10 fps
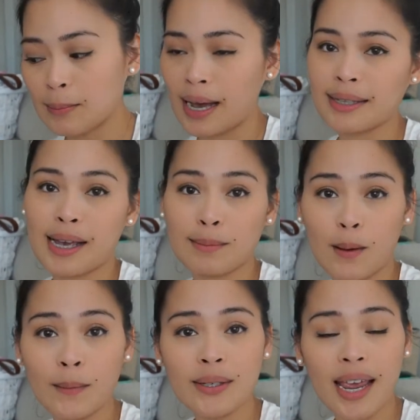But I'm
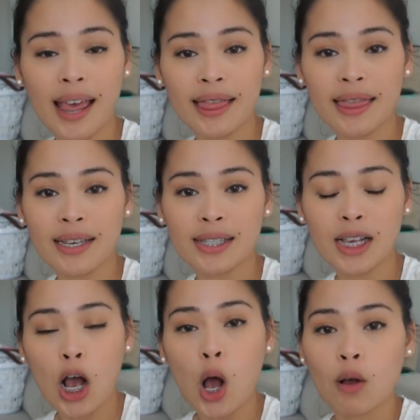going to end
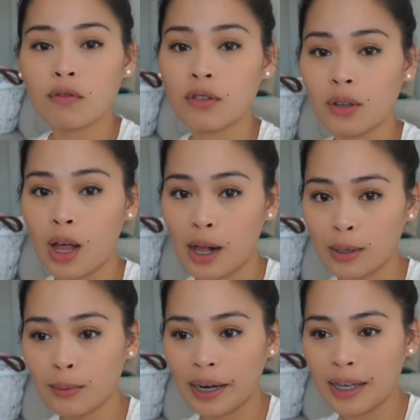this
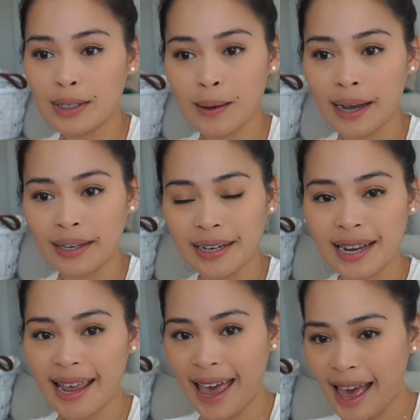vlog already so I can